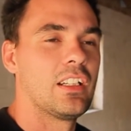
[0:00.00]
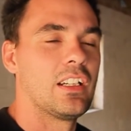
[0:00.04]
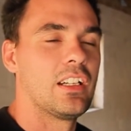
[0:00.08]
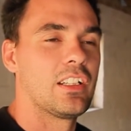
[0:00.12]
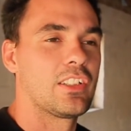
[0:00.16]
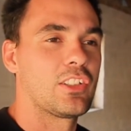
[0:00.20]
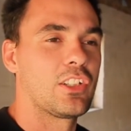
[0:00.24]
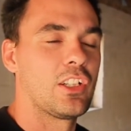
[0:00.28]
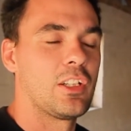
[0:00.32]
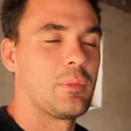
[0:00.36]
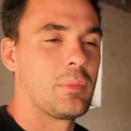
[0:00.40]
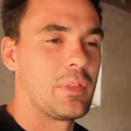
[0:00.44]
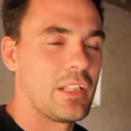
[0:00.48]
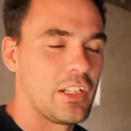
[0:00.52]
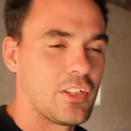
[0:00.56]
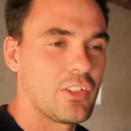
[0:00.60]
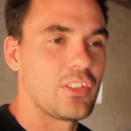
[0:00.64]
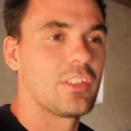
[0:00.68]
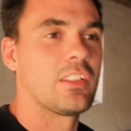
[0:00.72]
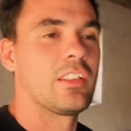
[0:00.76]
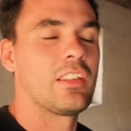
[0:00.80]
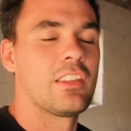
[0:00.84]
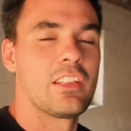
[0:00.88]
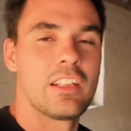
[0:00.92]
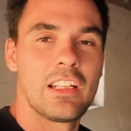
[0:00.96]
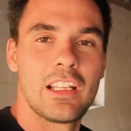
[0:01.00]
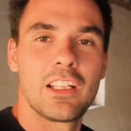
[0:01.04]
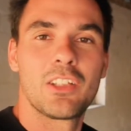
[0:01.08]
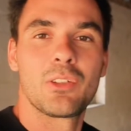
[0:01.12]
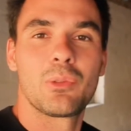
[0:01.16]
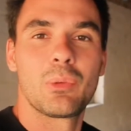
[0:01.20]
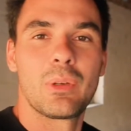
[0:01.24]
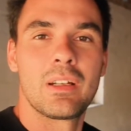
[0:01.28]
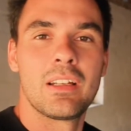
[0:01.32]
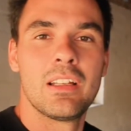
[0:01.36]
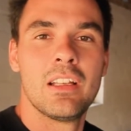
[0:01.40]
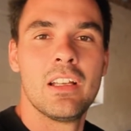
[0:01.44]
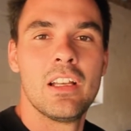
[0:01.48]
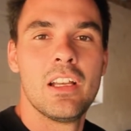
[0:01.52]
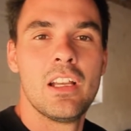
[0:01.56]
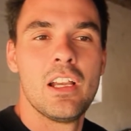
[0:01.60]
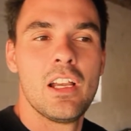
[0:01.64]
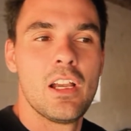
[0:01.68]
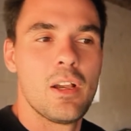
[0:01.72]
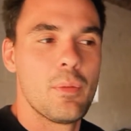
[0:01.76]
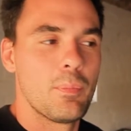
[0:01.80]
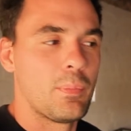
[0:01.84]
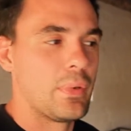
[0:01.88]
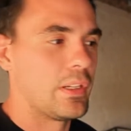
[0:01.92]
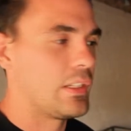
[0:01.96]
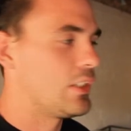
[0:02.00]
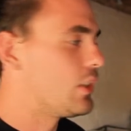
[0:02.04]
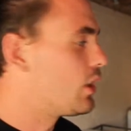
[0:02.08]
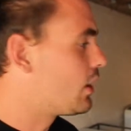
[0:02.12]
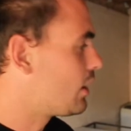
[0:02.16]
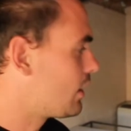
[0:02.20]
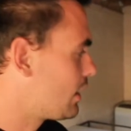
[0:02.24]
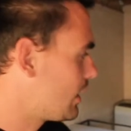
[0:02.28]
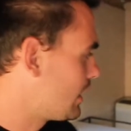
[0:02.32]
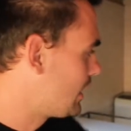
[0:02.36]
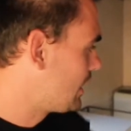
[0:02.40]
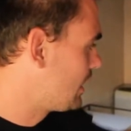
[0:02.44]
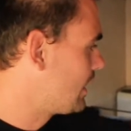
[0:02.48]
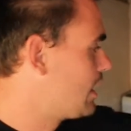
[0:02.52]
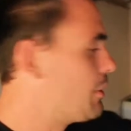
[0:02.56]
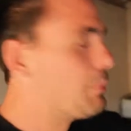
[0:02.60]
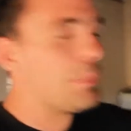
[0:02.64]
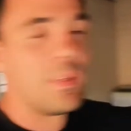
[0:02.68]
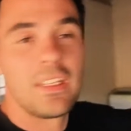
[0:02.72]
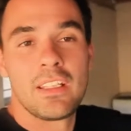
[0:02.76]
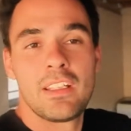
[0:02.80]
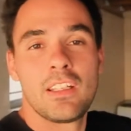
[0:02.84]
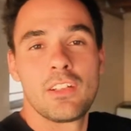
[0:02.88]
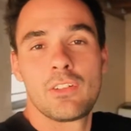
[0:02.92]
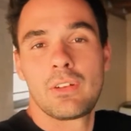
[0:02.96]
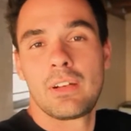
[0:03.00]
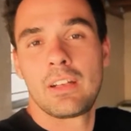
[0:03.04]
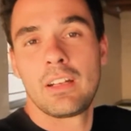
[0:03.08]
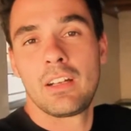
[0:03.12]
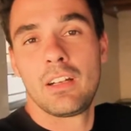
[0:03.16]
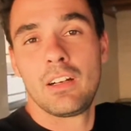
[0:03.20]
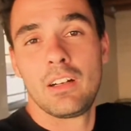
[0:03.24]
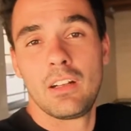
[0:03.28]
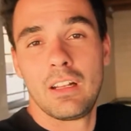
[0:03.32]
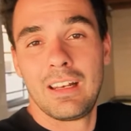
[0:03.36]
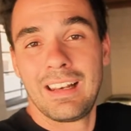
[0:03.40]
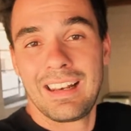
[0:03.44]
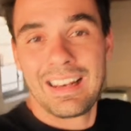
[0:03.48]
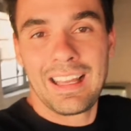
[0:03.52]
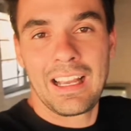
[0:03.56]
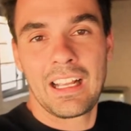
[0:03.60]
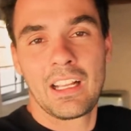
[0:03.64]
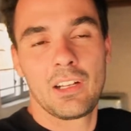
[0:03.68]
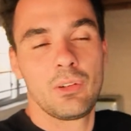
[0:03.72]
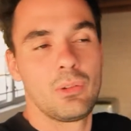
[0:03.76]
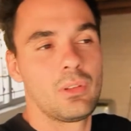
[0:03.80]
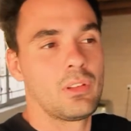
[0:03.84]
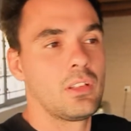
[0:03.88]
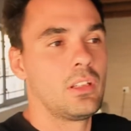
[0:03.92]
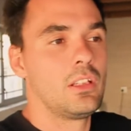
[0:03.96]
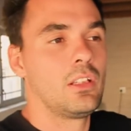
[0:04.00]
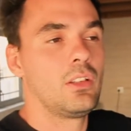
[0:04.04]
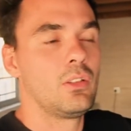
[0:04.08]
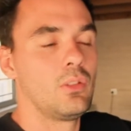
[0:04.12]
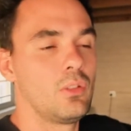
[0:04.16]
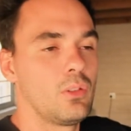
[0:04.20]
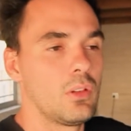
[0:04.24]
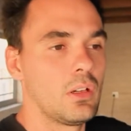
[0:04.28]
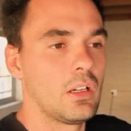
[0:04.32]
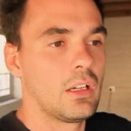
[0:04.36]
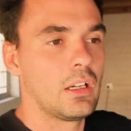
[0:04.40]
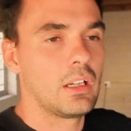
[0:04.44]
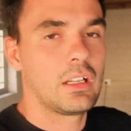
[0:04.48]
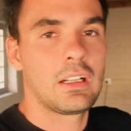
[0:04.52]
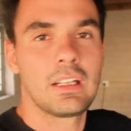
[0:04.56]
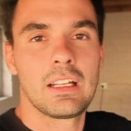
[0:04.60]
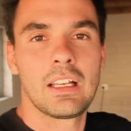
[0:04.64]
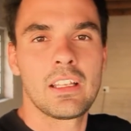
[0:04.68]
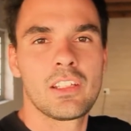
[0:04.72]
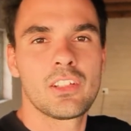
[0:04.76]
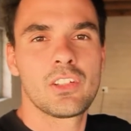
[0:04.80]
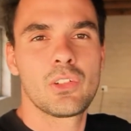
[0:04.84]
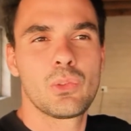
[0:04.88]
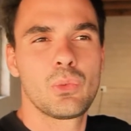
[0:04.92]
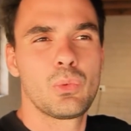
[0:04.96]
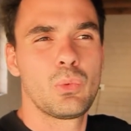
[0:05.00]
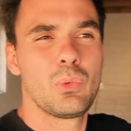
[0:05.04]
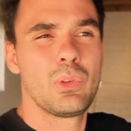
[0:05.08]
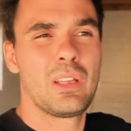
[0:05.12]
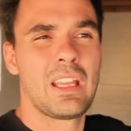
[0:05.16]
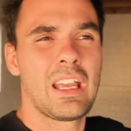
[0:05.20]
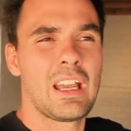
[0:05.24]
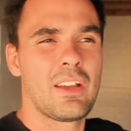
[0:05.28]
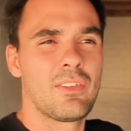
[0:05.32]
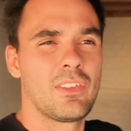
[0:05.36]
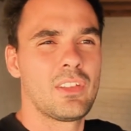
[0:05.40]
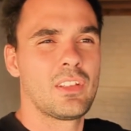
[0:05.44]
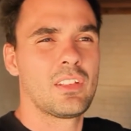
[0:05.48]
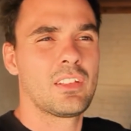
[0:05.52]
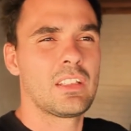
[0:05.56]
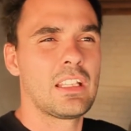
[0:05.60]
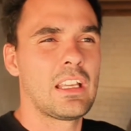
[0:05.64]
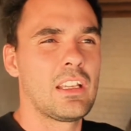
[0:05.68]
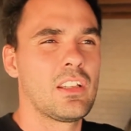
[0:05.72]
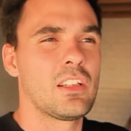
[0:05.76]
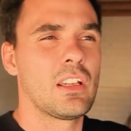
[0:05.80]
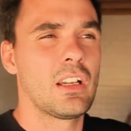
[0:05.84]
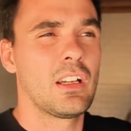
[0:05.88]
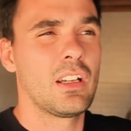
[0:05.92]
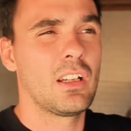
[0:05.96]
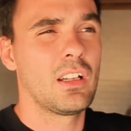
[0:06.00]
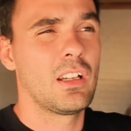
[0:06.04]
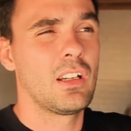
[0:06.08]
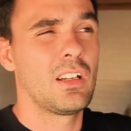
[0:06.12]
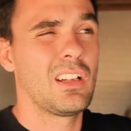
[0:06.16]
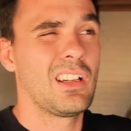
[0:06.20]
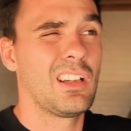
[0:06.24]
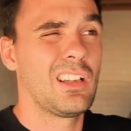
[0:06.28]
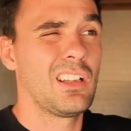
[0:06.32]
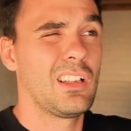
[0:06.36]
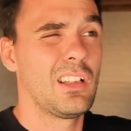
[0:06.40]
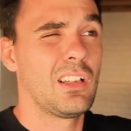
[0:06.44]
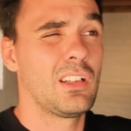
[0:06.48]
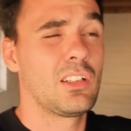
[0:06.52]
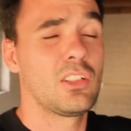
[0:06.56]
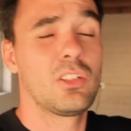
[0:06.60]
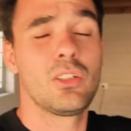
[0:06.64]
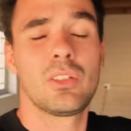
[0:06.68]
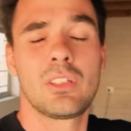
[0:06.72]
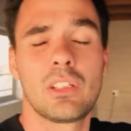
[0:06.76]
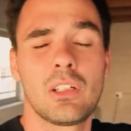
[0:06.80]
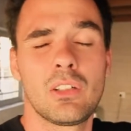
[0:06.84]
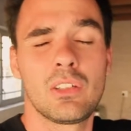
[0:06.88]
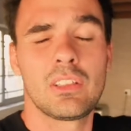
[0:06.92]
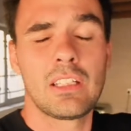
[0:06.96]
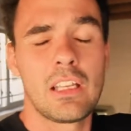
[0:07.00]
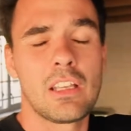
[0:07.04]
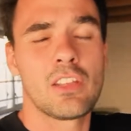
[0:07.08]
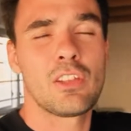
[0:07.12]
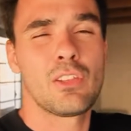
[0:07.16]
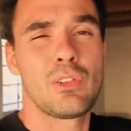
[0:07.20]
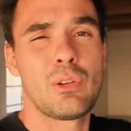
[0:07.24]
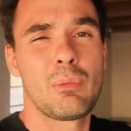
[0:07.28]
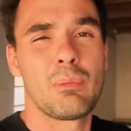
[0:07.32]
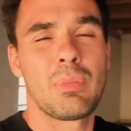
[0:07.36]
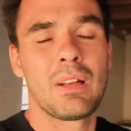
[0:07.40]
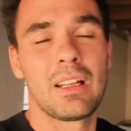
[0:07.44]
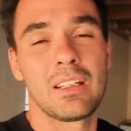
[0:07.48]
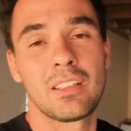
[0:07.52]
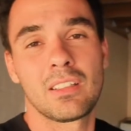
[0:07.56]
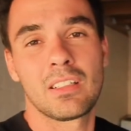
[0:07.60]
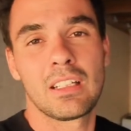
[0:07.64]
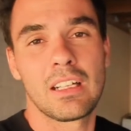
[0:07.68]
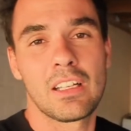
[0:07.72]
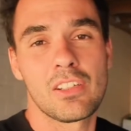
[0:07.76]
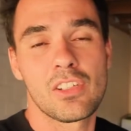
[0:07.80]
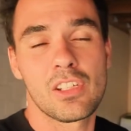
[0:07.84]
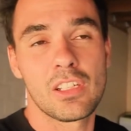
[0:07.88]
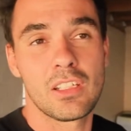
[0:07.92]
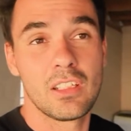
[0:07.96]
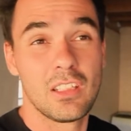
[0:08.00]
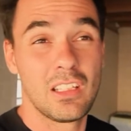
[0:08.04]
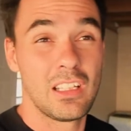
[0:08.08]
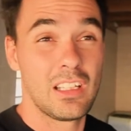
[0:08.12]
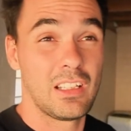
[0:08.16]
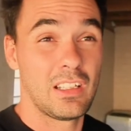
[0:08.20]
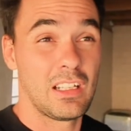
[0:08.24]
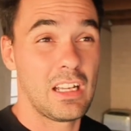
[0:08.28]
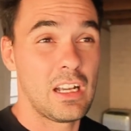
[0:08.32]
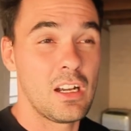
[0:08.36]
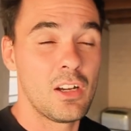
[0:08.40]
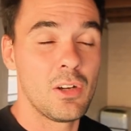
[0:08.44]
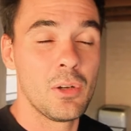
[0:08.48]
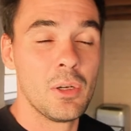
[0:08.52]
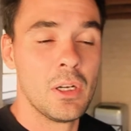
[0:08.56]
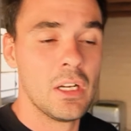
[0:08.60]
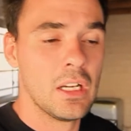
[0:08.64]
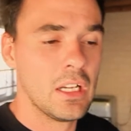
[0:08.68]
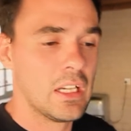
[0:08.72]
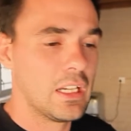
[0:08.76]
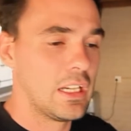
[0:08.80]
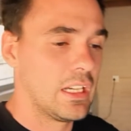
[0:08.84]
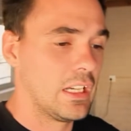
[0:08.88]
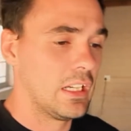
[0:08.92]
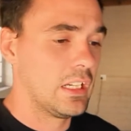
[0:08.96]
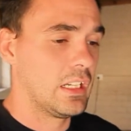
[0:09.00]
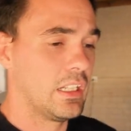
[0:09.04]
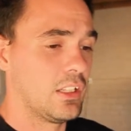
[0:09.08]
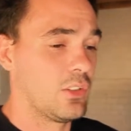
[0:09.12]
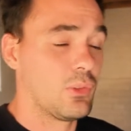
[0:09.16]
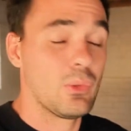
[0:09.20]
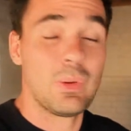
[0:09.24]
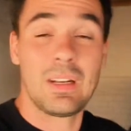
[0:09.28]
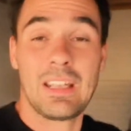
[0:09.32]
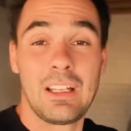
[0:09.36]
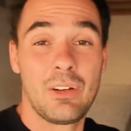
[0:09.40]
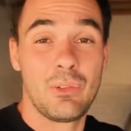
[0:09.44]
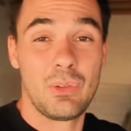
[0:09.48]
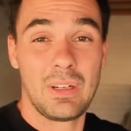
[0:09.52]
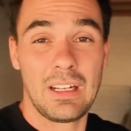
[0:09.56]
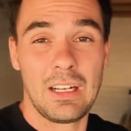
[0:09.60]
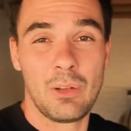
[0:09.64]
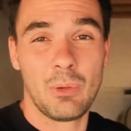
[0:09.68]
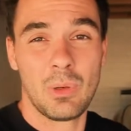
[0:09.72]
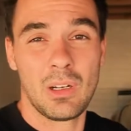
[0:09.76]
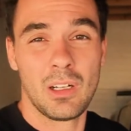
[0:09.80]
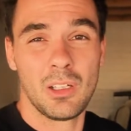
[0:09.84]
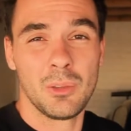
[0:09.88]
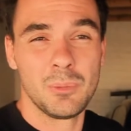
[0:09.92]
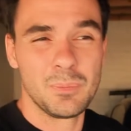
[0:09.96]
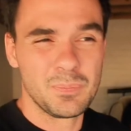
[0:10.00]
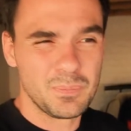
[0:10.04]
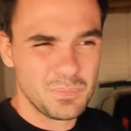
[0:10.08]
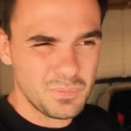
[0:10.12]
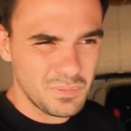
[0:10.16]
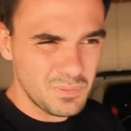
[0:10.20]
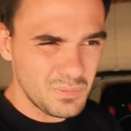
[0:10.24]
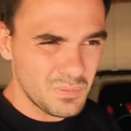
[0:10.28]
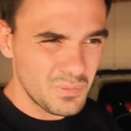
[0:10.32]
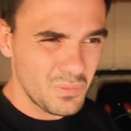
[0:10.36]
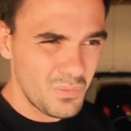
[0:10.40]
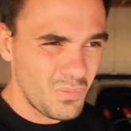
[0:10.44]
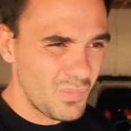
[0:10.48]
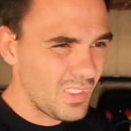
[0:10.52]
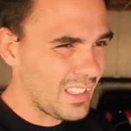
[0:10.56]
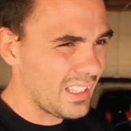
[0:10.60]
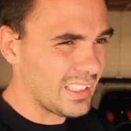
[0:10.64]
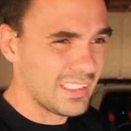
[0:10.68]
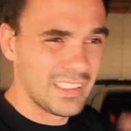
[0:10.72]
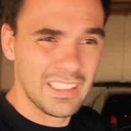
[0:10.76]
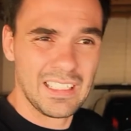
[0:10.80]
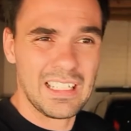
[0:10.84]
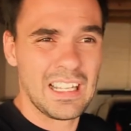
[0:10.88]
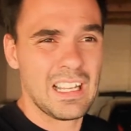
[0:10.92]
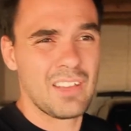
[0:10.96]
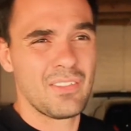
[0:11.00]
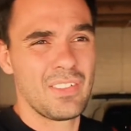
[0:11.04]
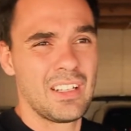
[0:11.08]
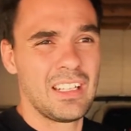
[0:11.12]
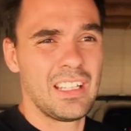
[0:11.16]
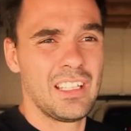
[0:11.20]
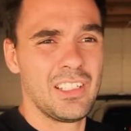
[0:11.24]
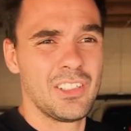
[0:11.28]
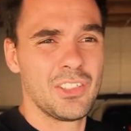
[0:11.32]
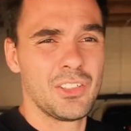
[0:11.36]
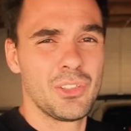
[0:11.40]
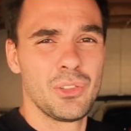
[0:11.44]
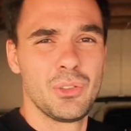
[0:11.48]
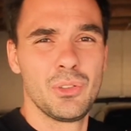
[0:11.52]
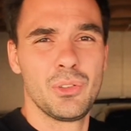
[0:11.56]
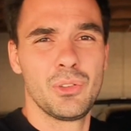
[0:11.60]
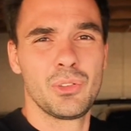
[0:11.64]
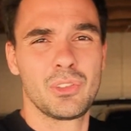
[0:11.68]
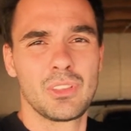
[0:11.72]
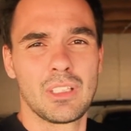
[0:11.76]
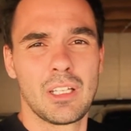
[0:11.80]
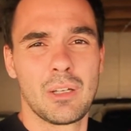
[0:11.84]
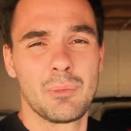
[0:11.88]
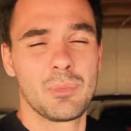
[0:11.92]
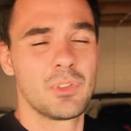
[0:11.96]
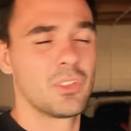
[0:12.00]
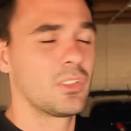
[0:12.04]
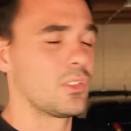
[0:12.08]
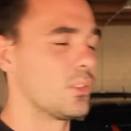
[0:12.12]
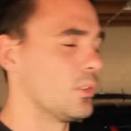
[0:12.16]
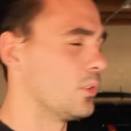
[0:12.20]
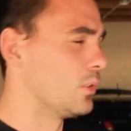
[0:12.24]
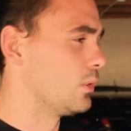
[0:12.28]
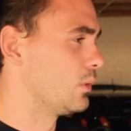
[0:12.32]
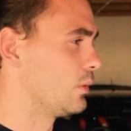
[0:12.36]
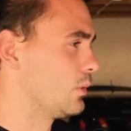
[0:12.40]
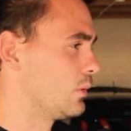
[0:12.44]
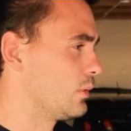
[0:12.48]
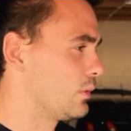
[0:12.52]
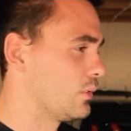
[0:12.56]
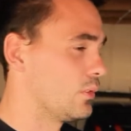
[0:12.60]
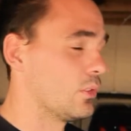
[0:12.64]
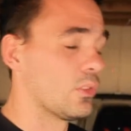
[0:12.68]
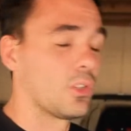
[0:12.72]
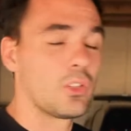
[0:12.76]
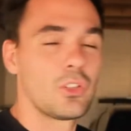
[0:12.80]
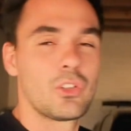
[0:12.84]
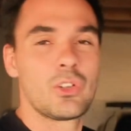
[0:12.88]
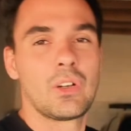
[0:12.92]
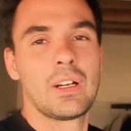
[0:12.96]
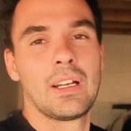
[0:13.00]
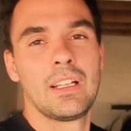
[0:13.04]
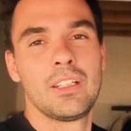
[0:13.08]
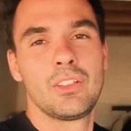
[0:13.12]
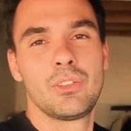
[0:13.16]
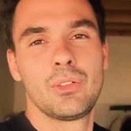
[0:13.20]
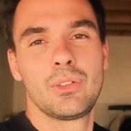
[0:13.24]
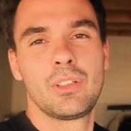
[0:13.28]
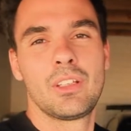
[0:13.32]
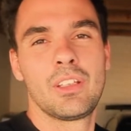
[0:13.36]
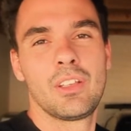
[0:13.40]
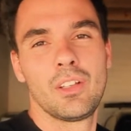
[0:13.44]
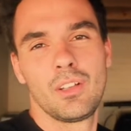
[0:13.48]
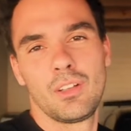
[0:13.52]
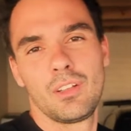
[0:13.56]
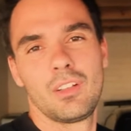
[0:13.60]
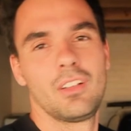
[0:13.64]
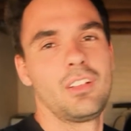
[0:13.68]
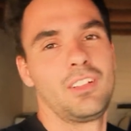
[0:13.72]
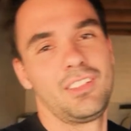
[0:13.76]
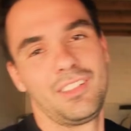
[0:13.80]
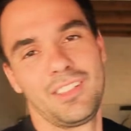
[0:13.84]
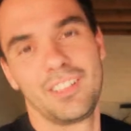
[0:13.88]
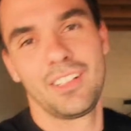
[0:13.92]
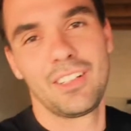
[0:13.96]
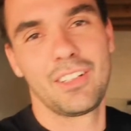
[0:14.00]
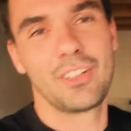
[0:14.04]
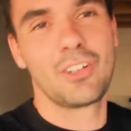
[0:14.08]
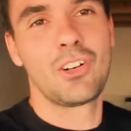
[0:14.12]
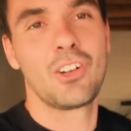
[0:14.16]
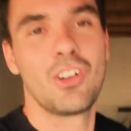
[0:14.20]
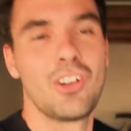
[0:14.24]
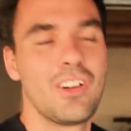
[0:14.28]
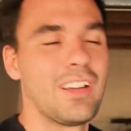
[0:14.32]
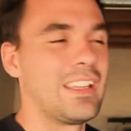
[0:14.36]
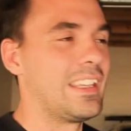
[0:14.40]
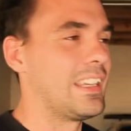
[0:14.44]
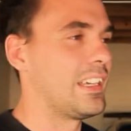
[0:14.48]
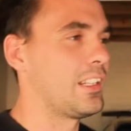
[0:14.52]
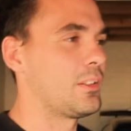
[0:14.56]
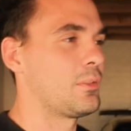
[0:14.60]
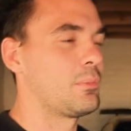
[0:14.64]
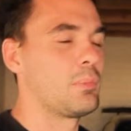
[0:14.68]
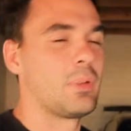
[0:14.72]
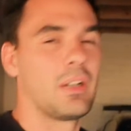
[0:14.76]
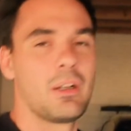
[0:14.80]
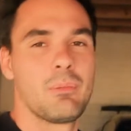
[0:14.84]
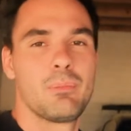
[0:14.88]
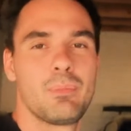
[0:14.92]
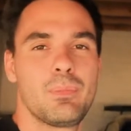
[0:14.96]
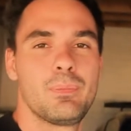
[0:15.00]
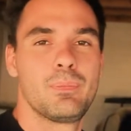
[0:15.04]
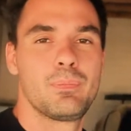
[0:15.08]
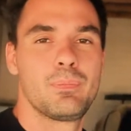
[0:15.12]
It's gonna be interesting the next one. But yeah, BC is running lacquer with a new clutch. We have the Cusco Stage 3 Plus clutch in there now, running really well. Didn't have any issues. I'm still not trying to kill the car yet by